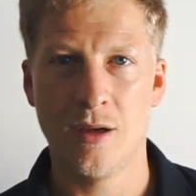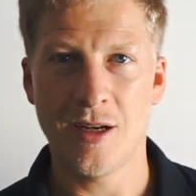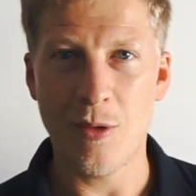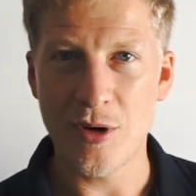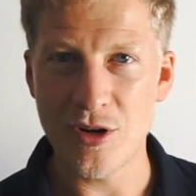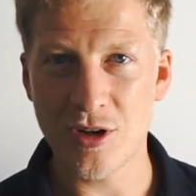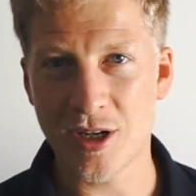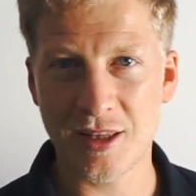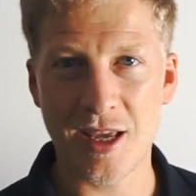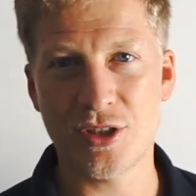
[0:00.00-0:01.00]
Now, when you look
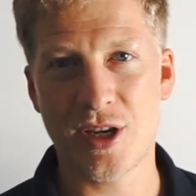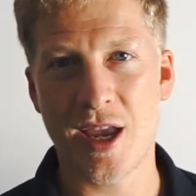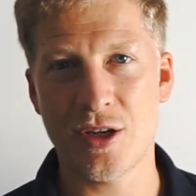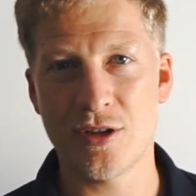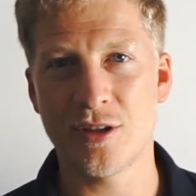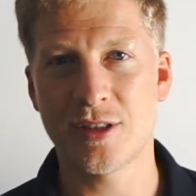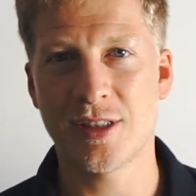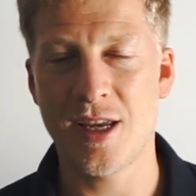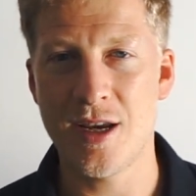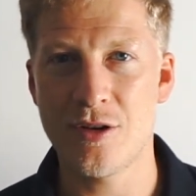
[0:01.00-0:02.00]
at the educational
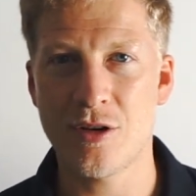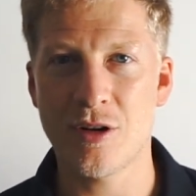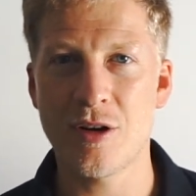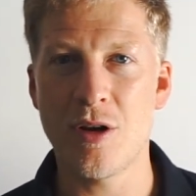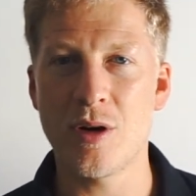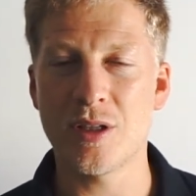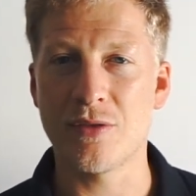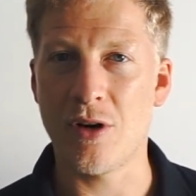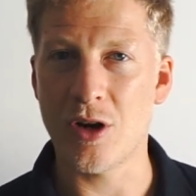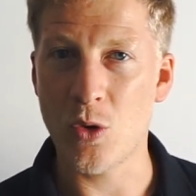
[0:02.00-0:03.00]
scene, you're going to notice
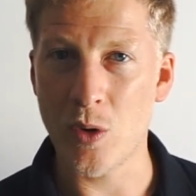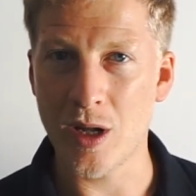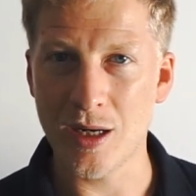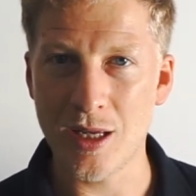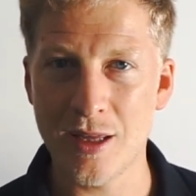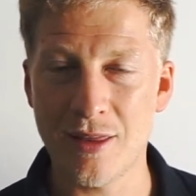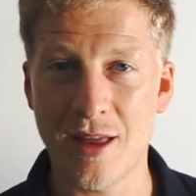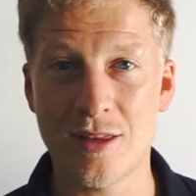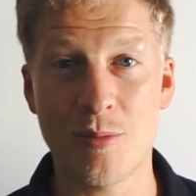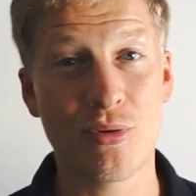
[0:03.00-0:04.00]
very quickly
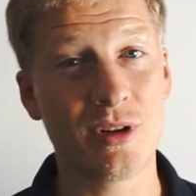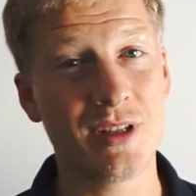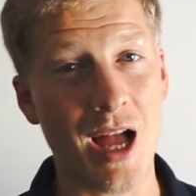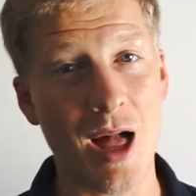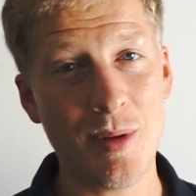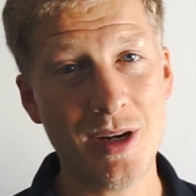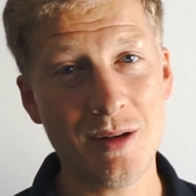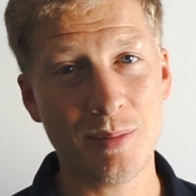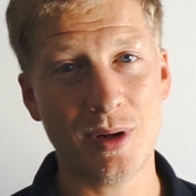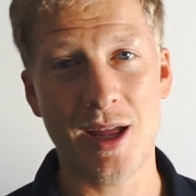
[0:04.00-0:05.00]
that the
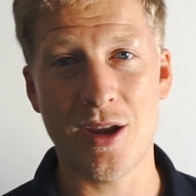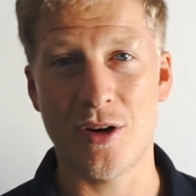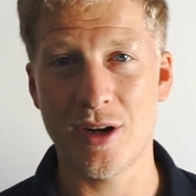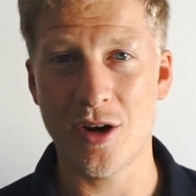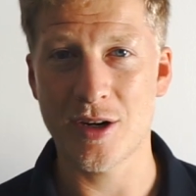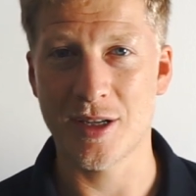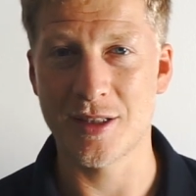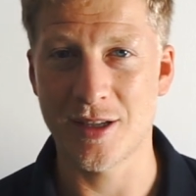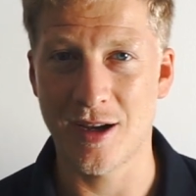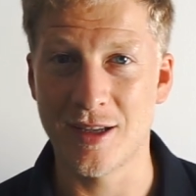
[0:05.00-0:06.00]
predominant player in
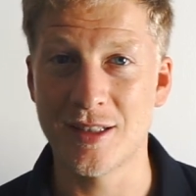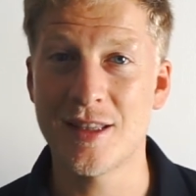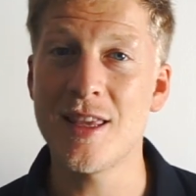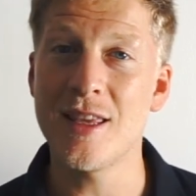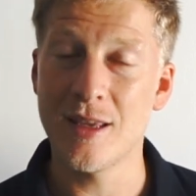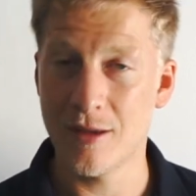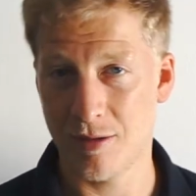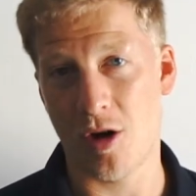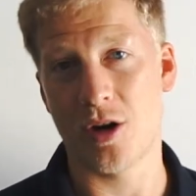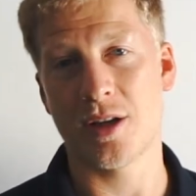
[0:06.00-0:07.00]
Arkansas is the
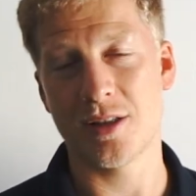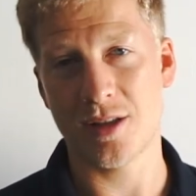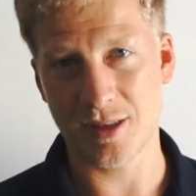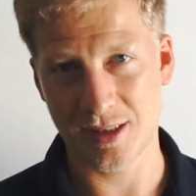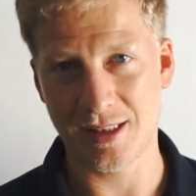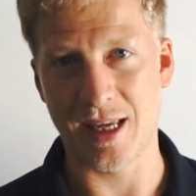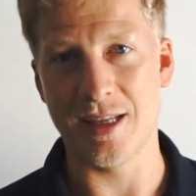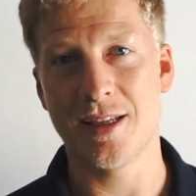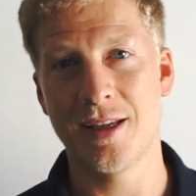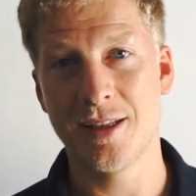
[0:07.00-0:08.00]
Arkansas
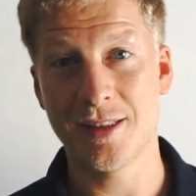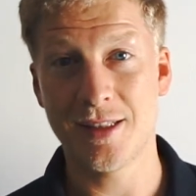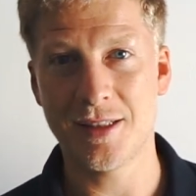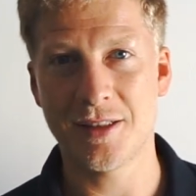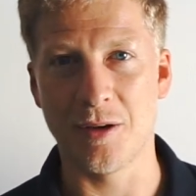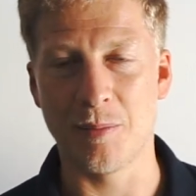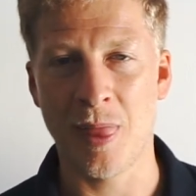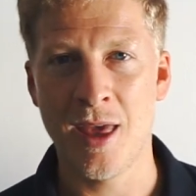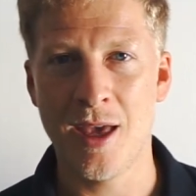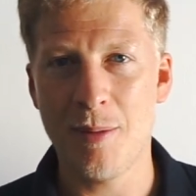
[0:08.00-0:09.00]
State system.
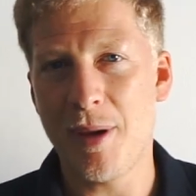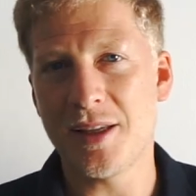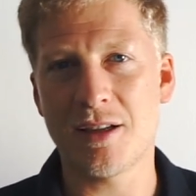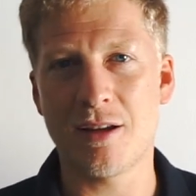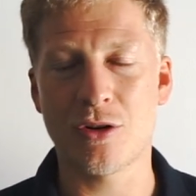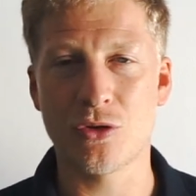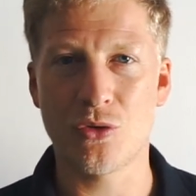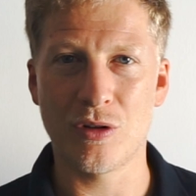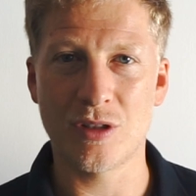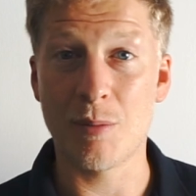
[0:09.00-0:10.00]
It basically
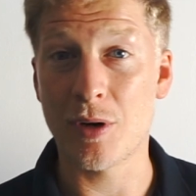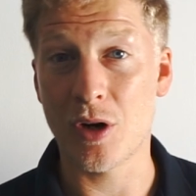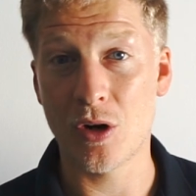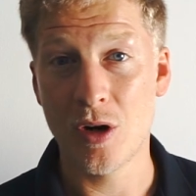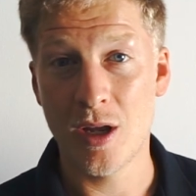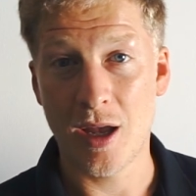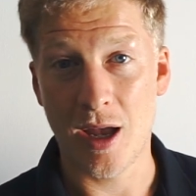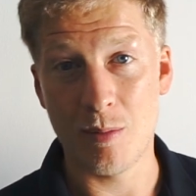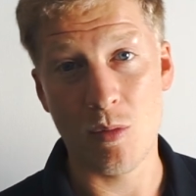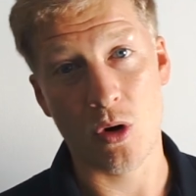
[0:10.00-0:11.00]
controls the bigger
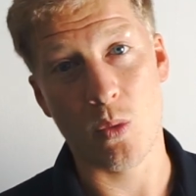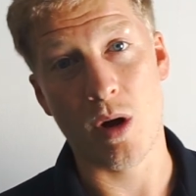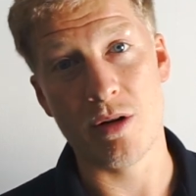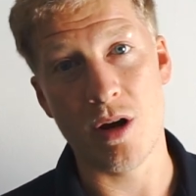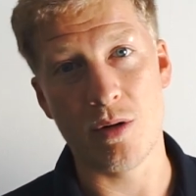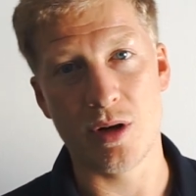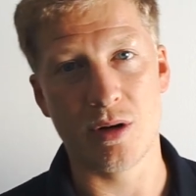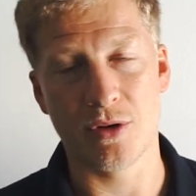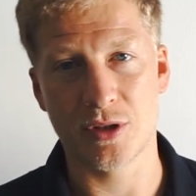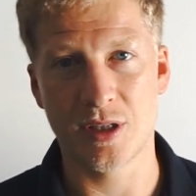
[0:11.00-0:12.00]
and more well known
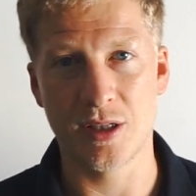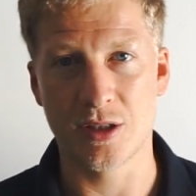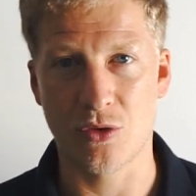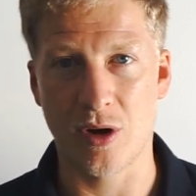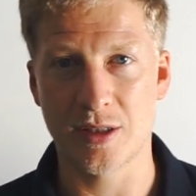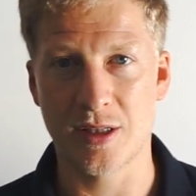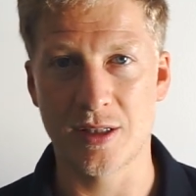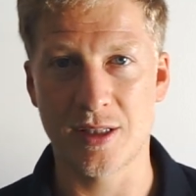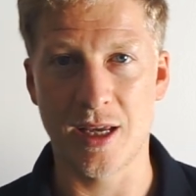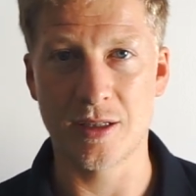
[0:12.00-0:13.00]
universities across the
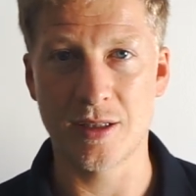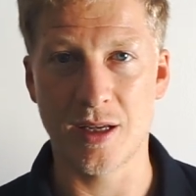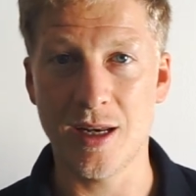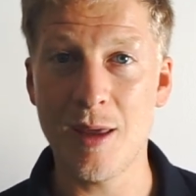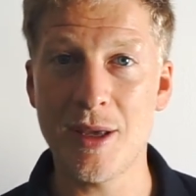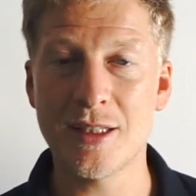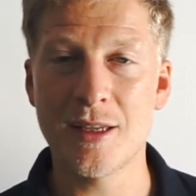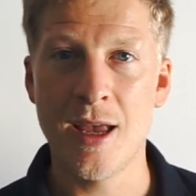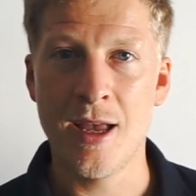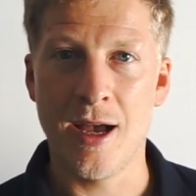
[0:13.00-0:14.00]
state limits,
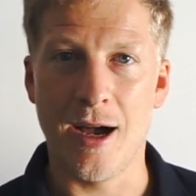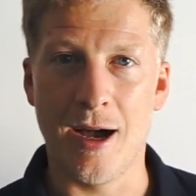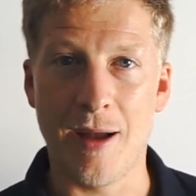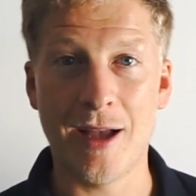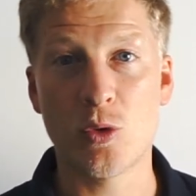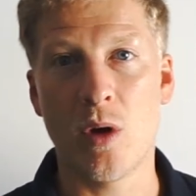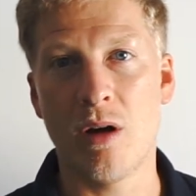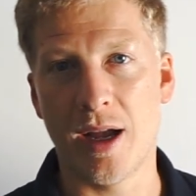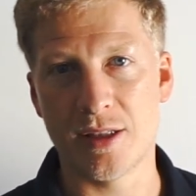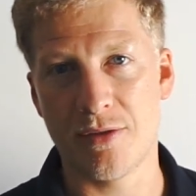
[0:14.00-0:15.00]
uh, as
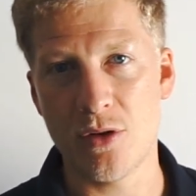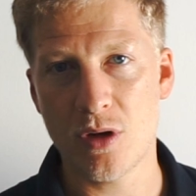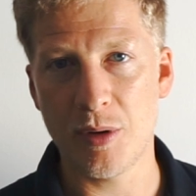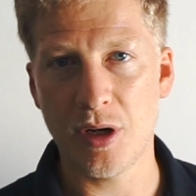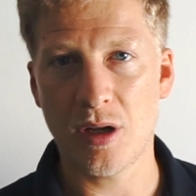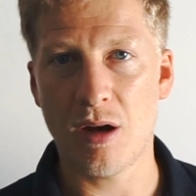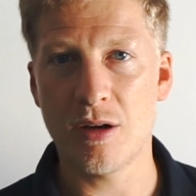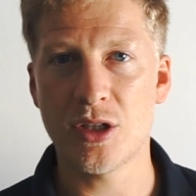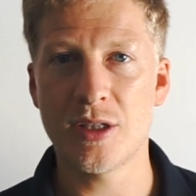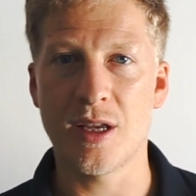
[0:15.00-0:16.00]
well as a few community
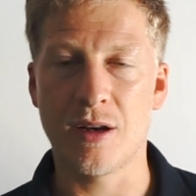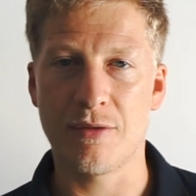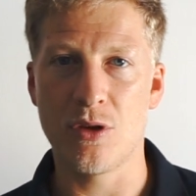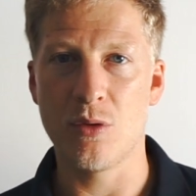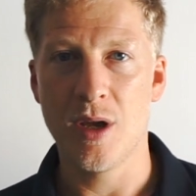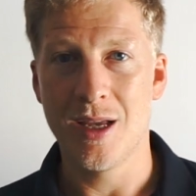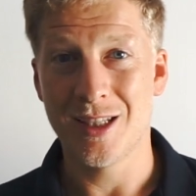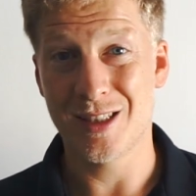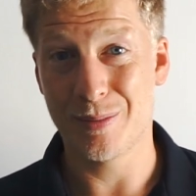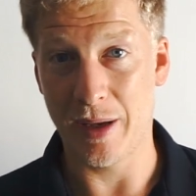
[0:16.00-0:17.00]
colleges and a few
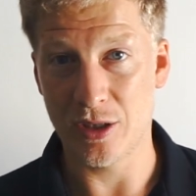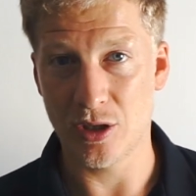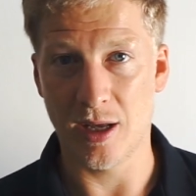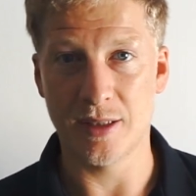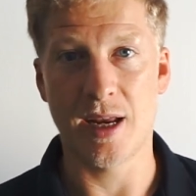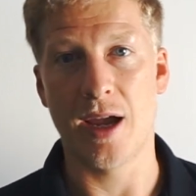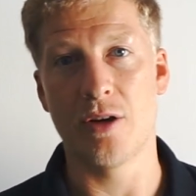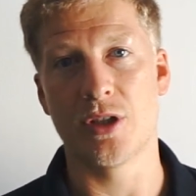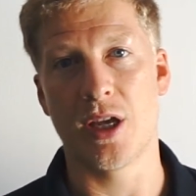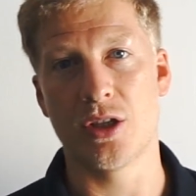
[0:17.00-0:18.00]
specialized higher
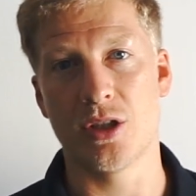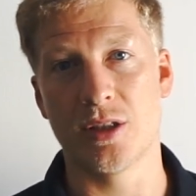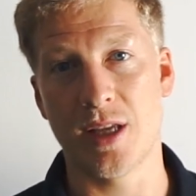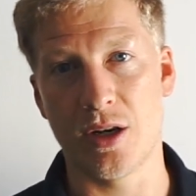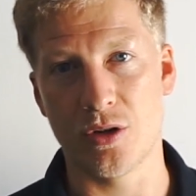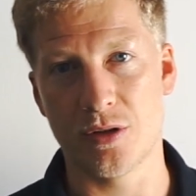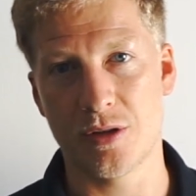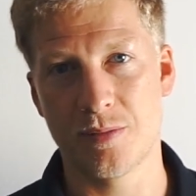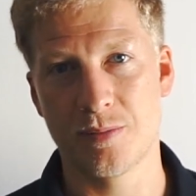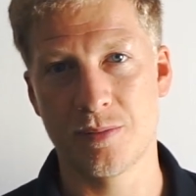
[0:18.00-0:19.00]
education
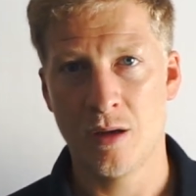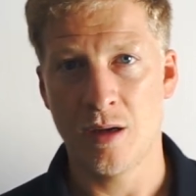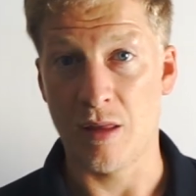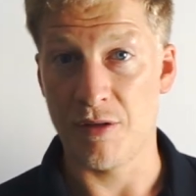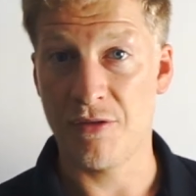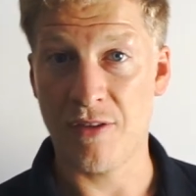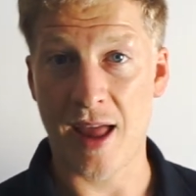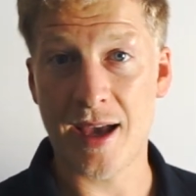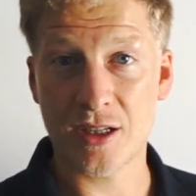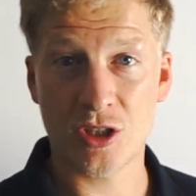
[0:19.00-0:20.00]
centers. Now, the
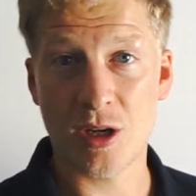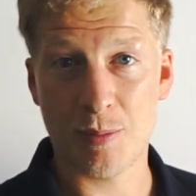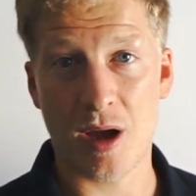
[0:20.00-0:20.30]
flagship